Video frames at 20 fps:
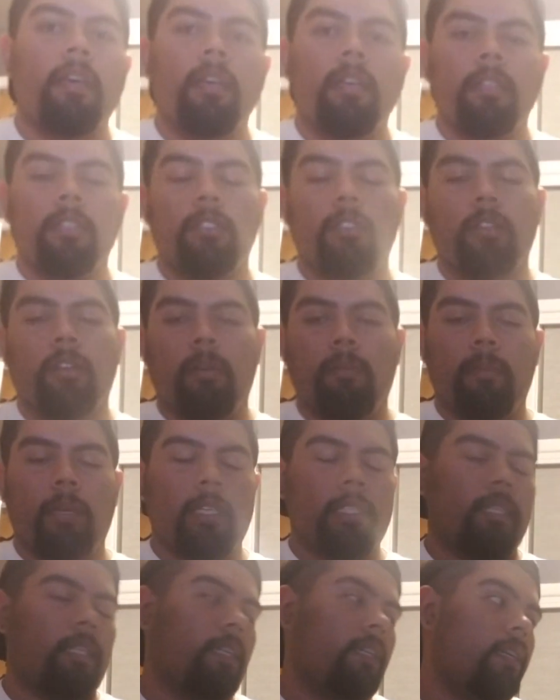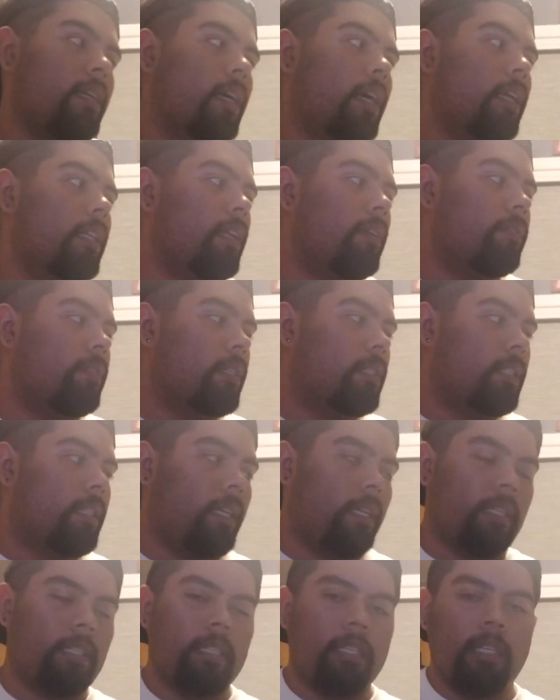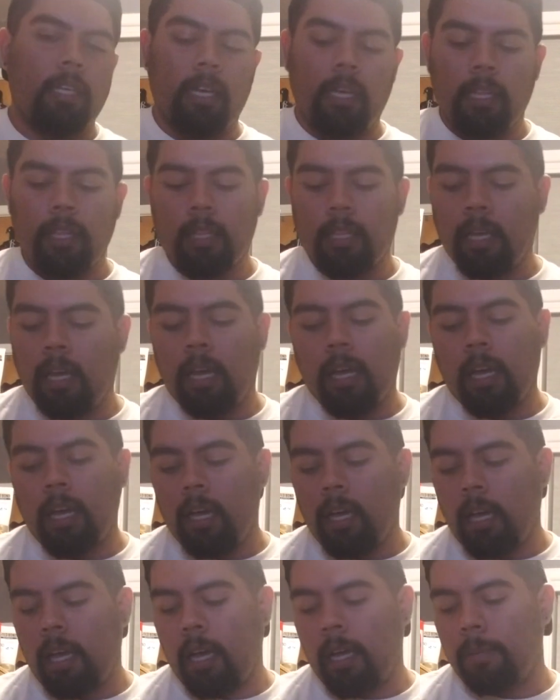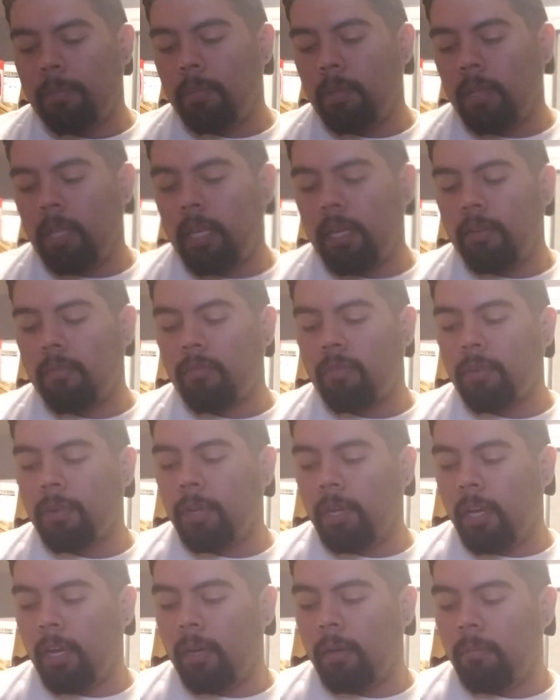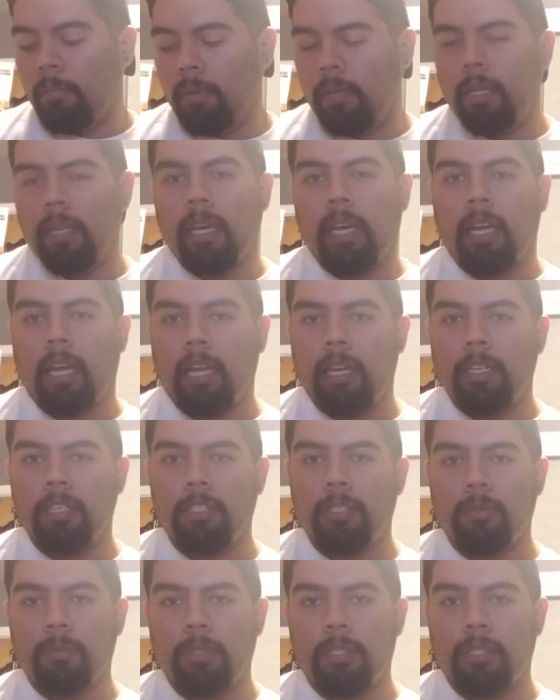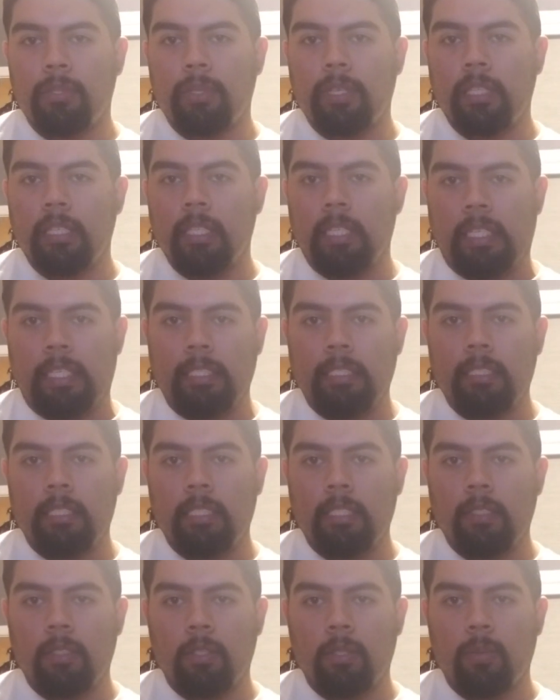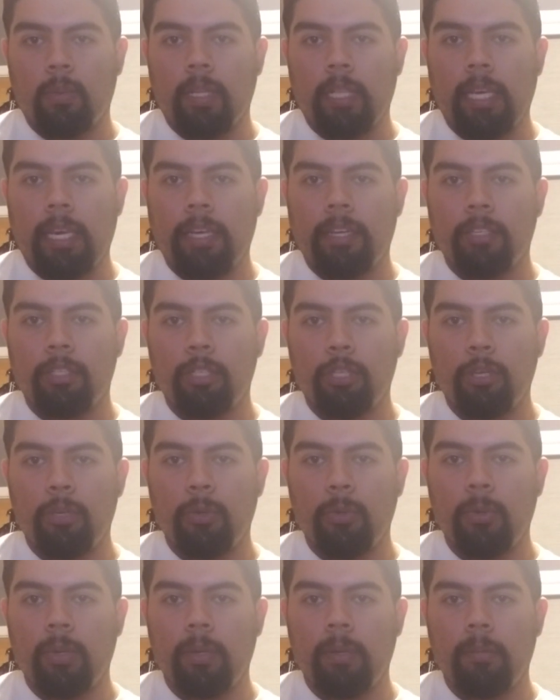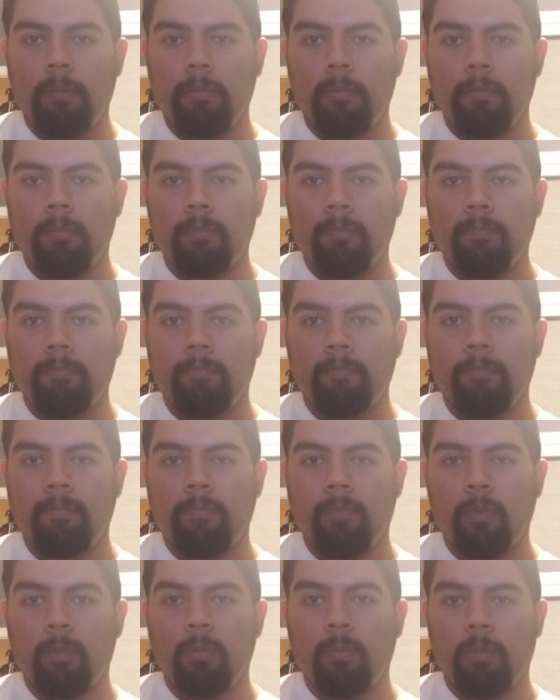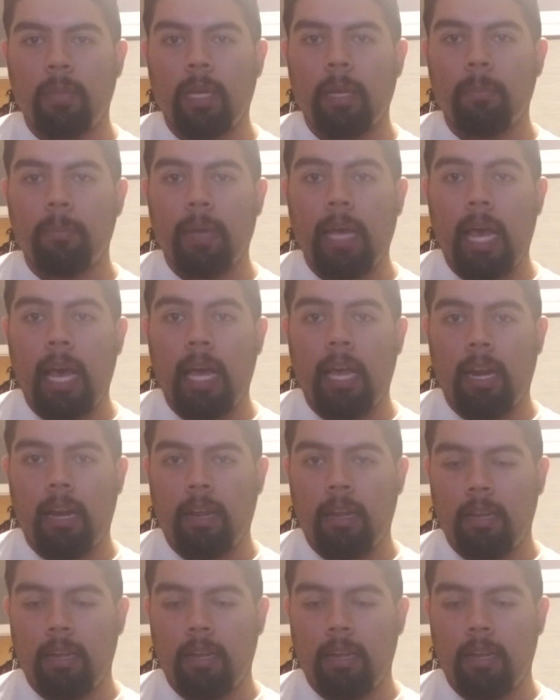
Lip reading: so amazing. I love this thing to death. I'd play it for y'all, but I kind of just restringed it, so it's really out of tune. Like bad.